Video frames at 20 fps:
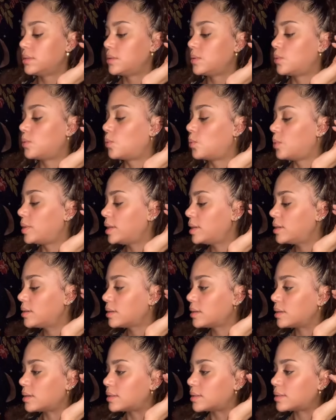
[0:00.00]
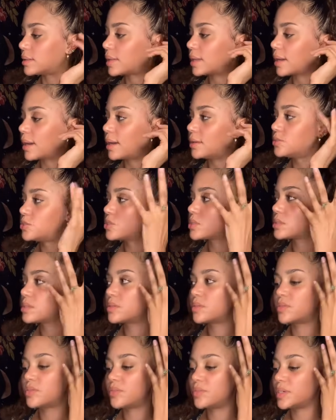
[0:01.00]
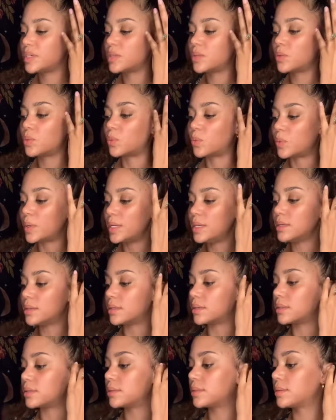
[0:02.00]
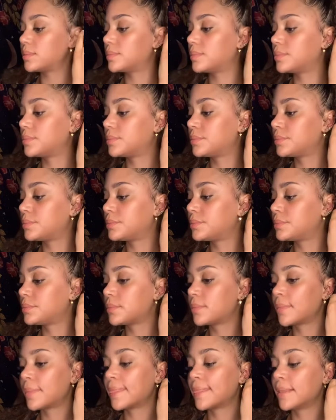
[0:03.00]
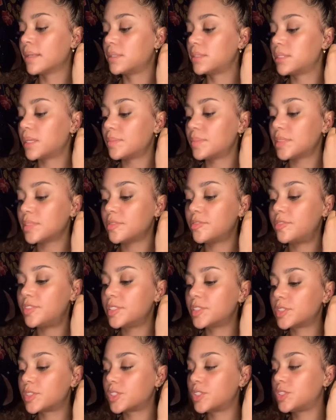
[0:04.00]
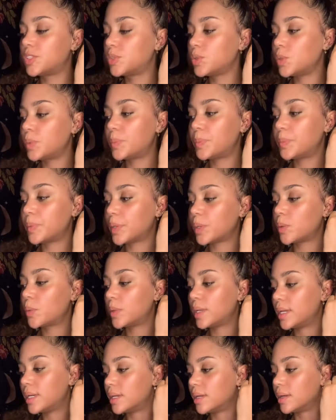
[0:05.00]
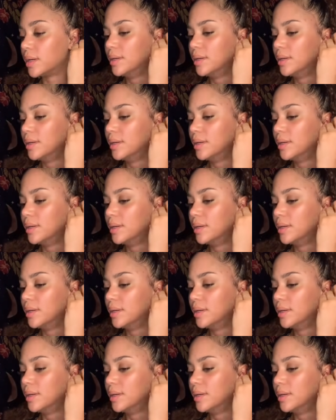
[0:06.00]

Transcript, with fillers: Weird. Like, I just feel weird. Something feels super weird.